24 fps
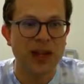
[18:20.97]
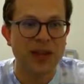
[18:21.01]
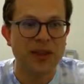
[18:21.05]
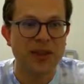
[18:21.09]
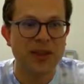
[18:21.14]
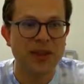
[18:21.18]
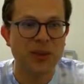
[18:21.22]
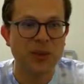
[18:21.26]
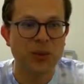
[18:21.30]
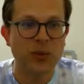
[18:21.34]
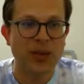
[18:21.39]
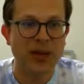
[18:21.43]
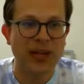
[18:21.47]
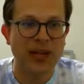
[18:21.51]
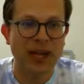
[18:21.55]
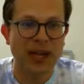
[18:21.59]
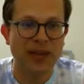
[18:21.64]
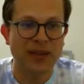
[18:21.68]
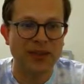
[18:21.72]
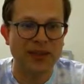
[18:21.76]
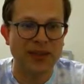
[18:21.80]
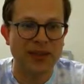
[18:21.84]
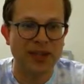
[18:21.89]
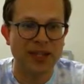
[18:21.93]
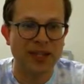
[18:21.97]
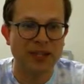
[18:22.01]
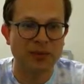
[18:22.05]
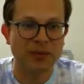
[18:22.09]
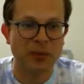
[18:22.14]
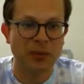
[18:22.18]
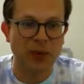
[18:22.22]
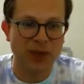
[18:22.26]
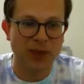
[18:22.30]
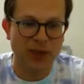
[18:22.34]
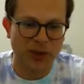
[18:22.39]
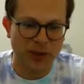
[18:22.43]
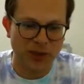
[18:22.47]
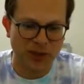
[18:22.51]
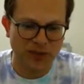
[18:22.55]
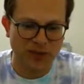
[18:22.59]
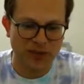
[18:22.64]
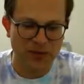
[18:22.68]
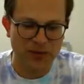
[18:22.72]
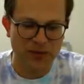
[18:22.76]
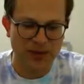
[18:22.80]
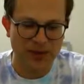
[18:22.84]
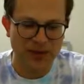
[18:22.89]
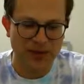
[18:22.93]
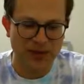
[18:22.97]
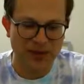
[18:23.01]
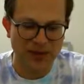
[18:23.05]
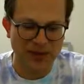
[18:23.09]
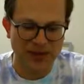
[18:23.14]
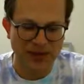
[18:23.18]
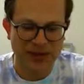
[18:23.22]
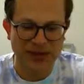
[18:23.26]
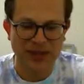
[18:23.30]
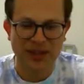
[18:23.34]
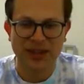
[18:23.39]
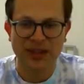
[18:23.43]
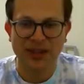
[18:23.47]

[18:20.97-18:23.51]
This one I think is more useful than the